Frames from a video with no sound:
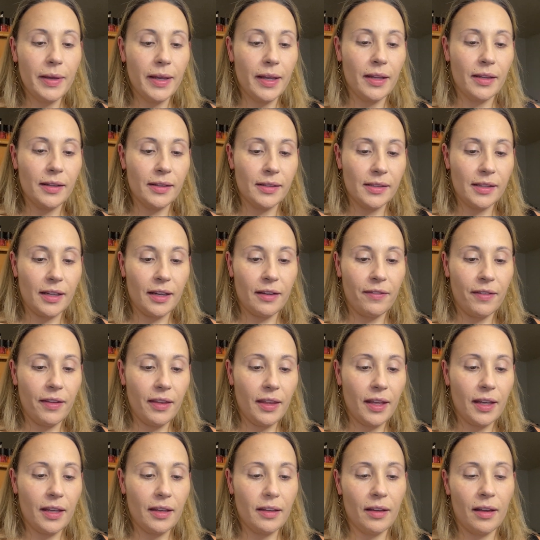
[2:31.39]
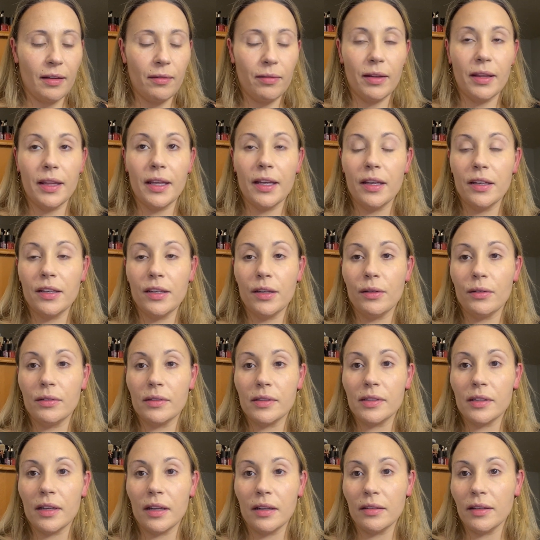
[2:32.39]
because I feel like I really could
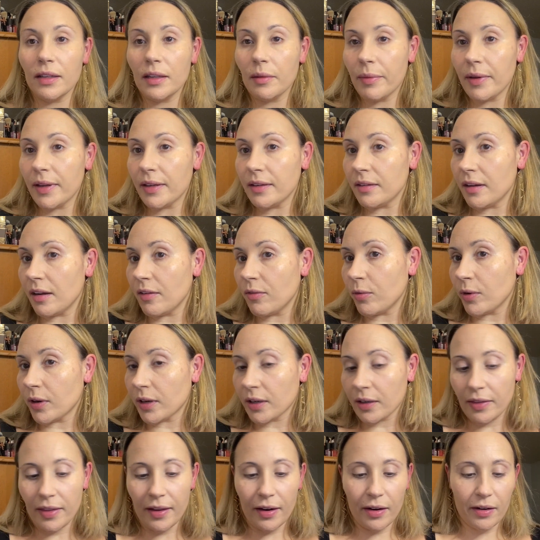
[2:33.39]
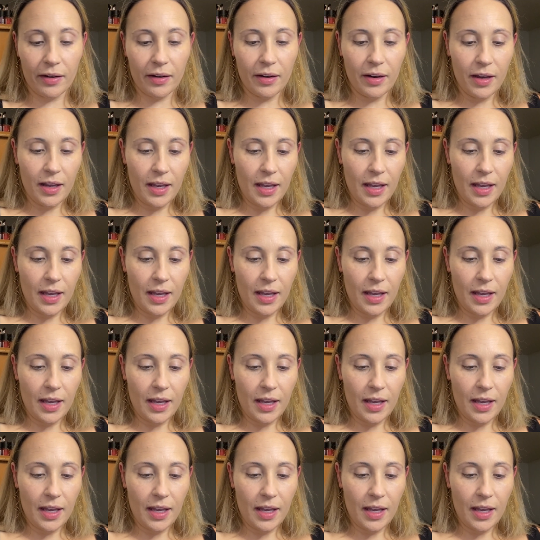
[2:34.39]
use a little bit of work there.